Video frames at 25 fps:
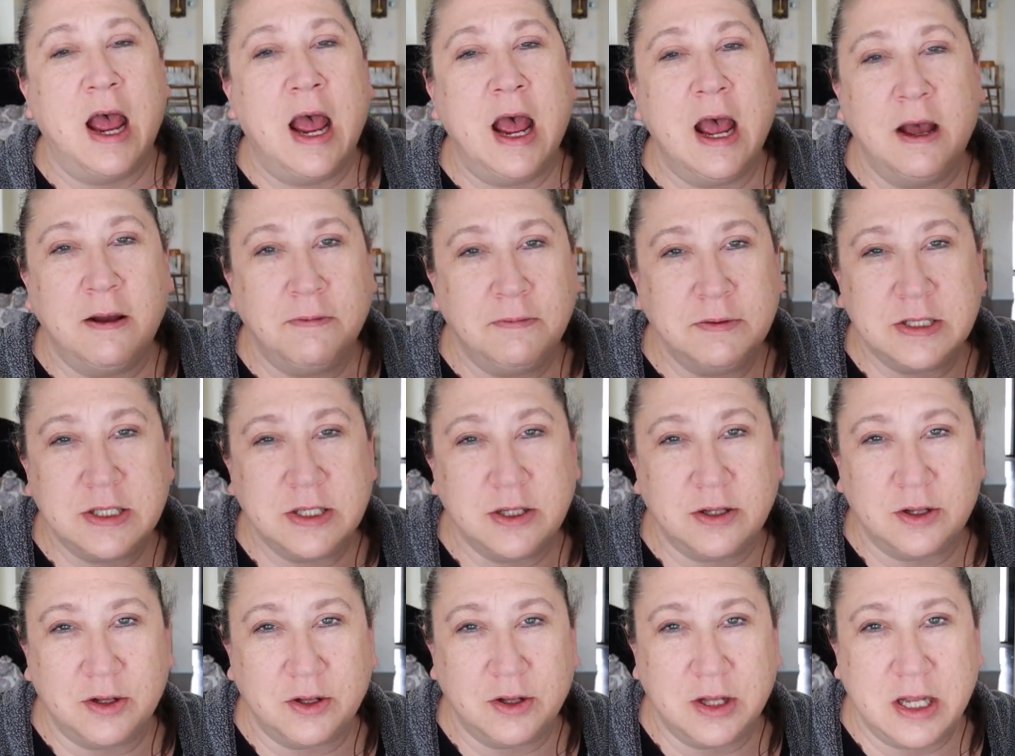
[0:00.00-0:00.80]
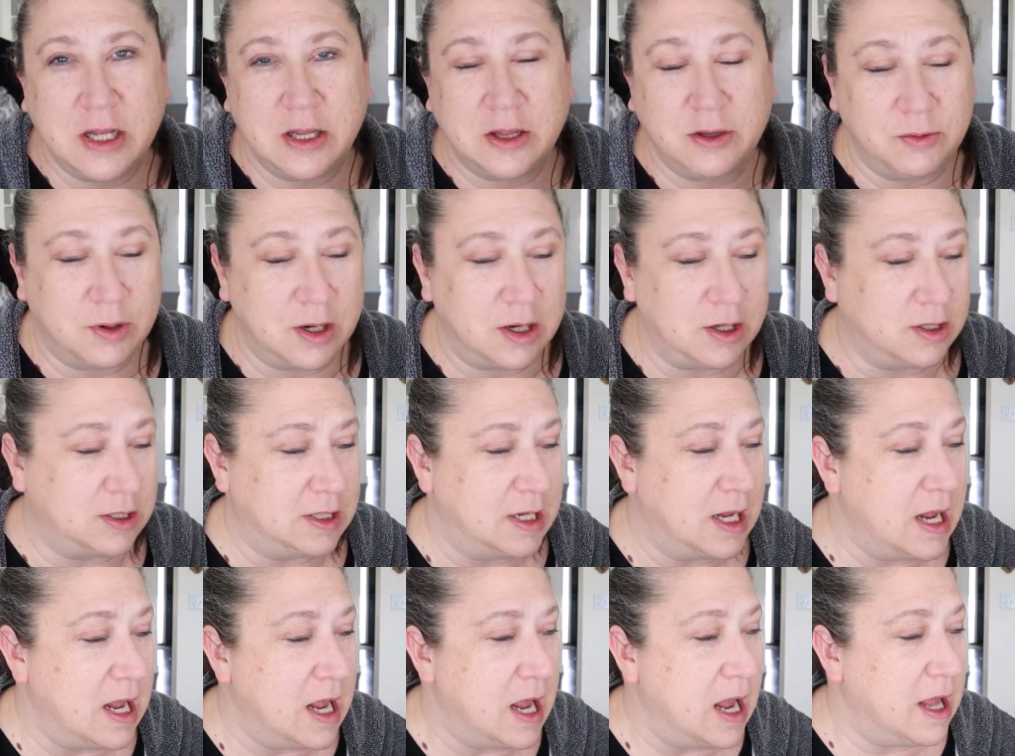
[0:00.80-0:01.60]
Absolutely
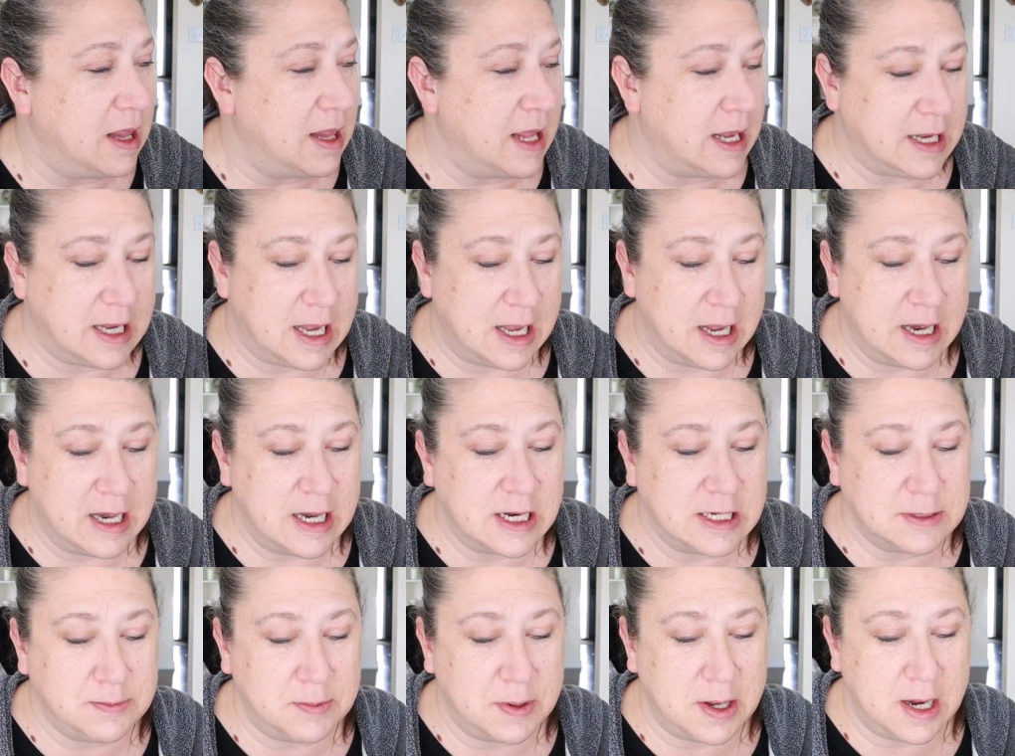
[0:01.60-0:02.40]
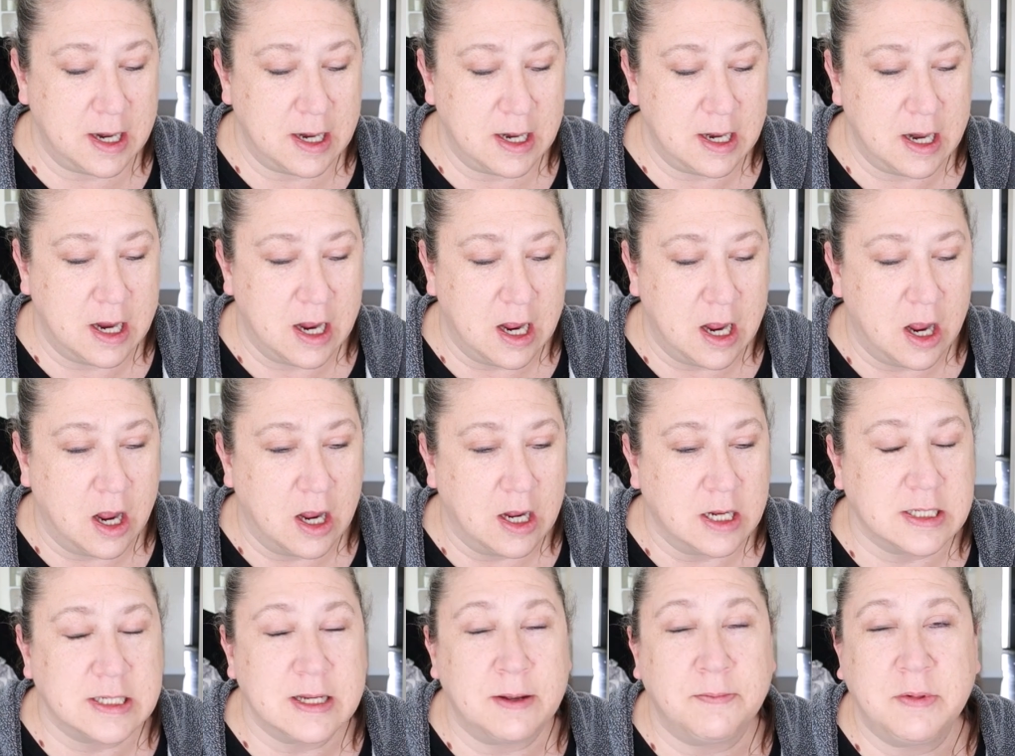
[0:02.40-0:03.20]
thrilled. Like, it has been
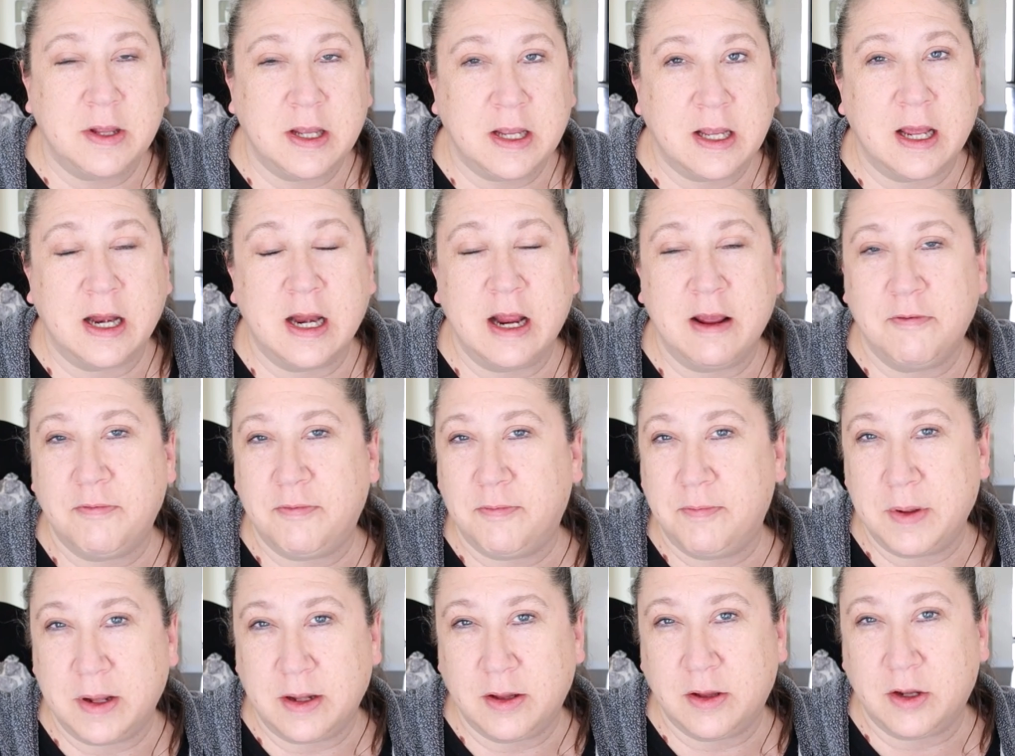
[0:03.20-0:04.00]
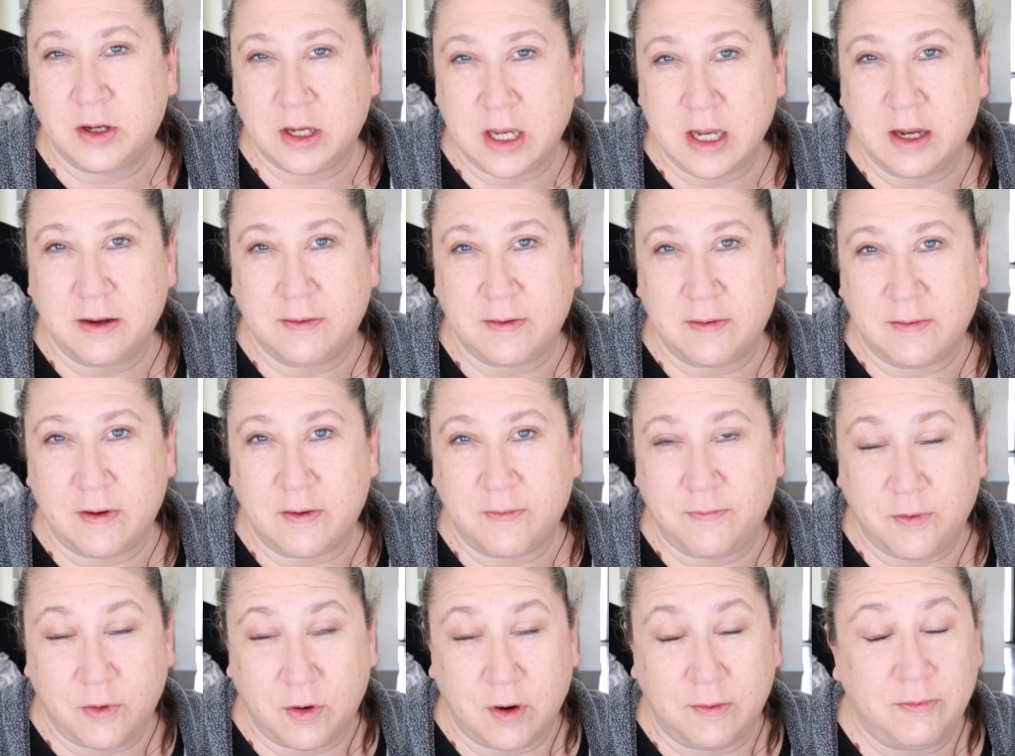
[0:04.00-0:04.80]
something that I've been looking
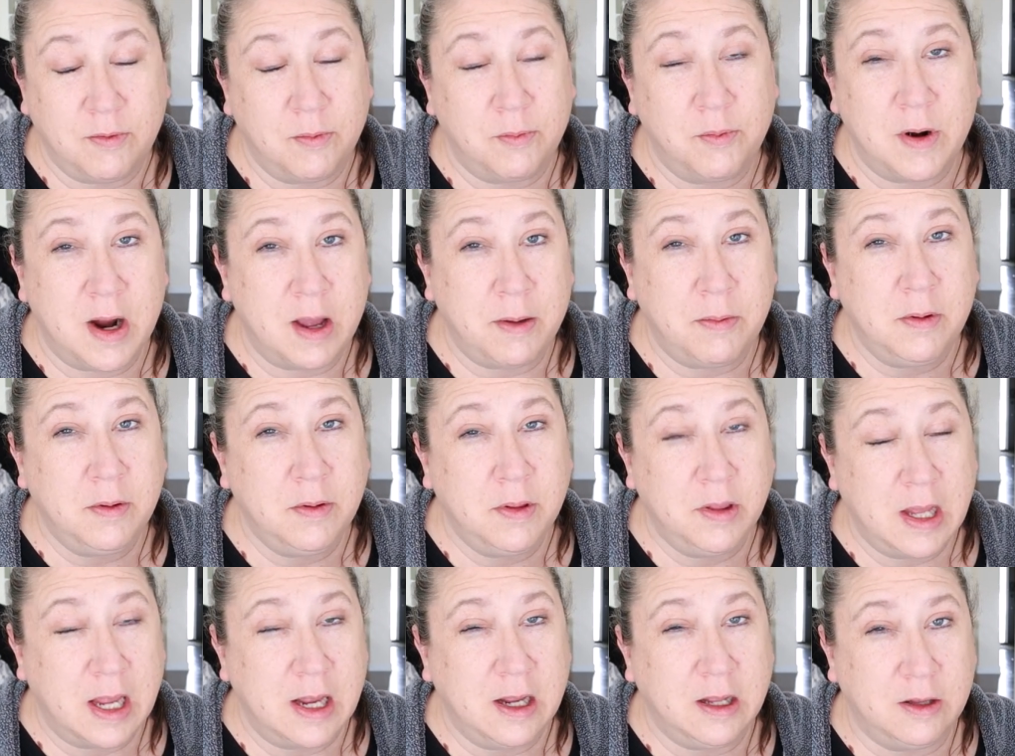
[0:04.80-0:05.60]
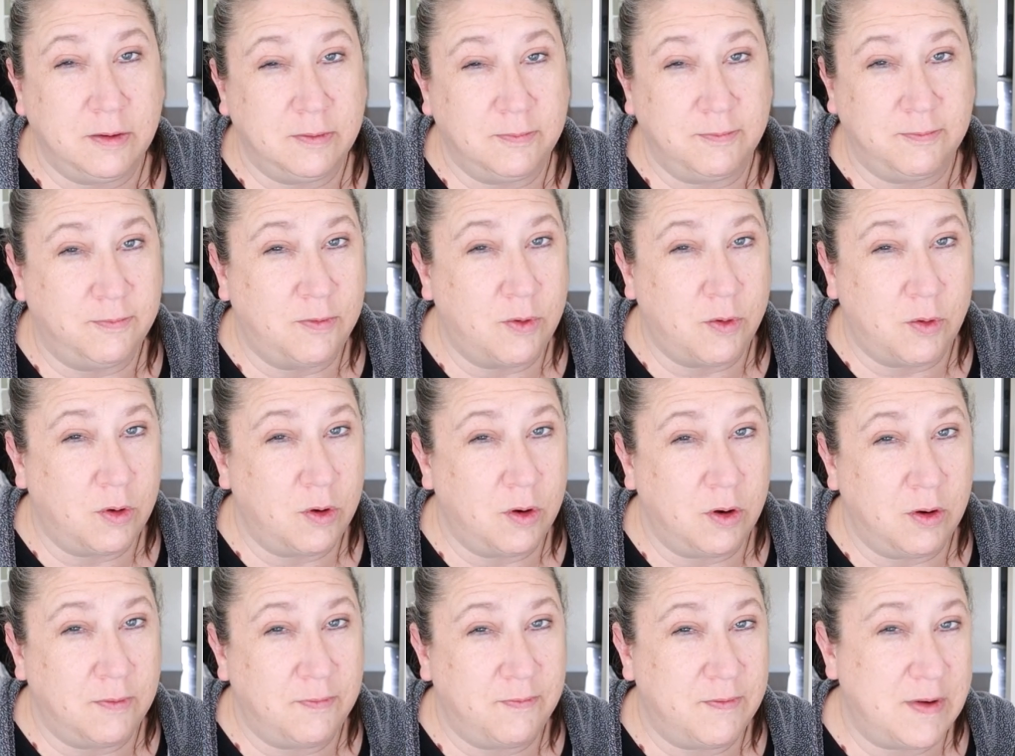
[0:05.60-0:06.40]
for probably like
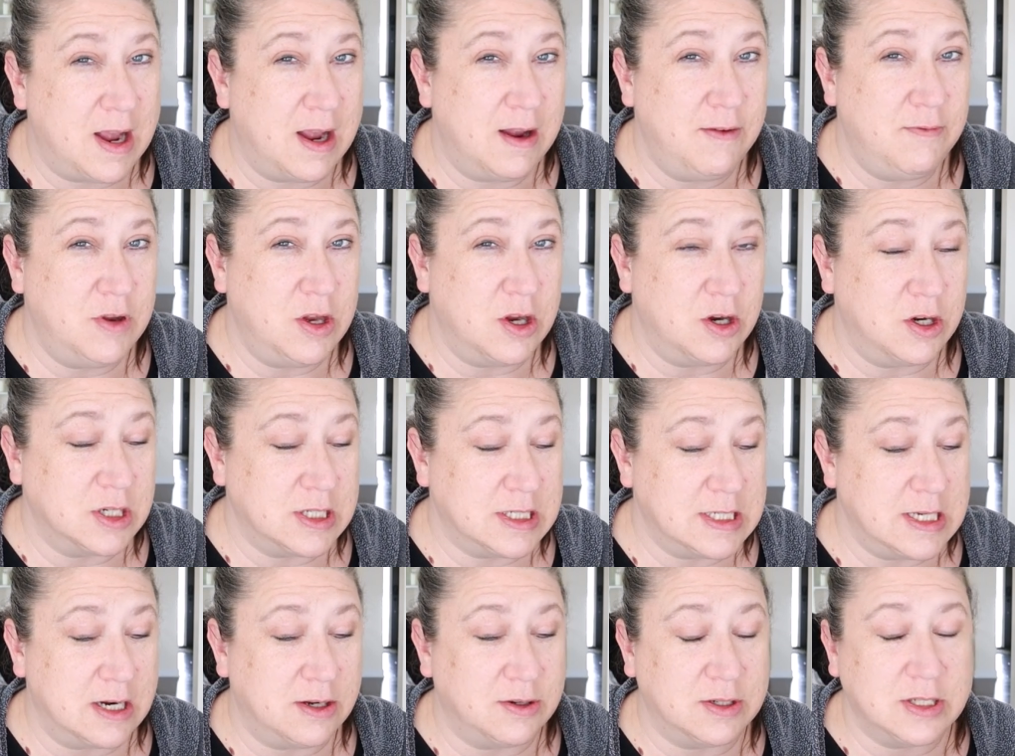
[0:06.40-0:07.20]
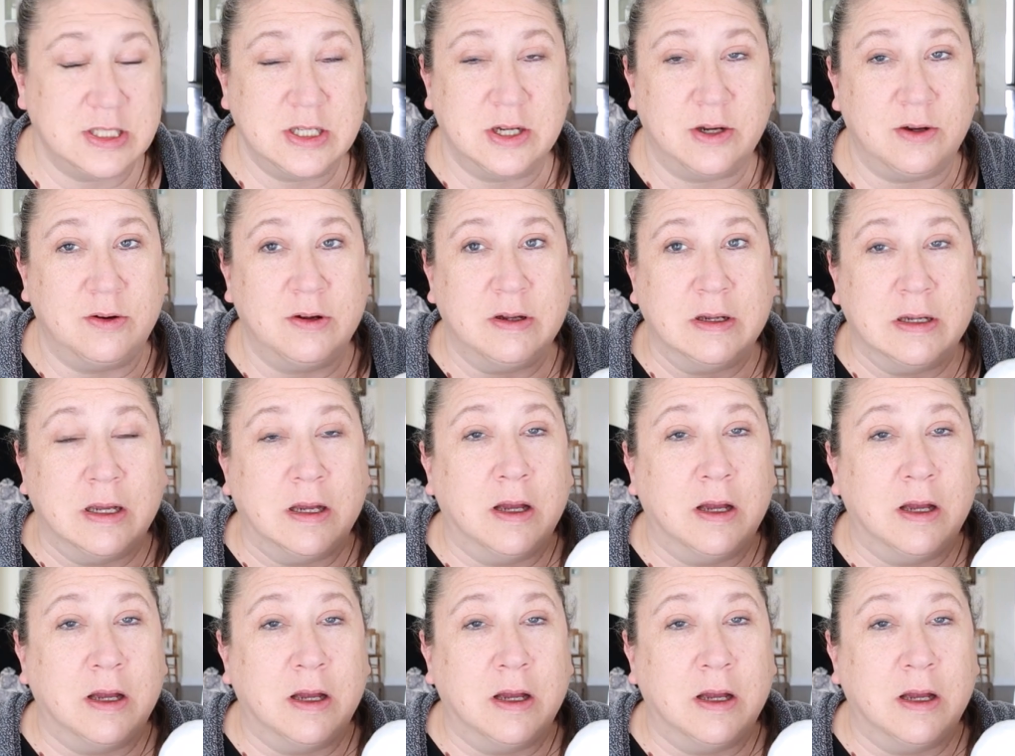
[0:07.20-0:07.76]
4 or 5 years now. So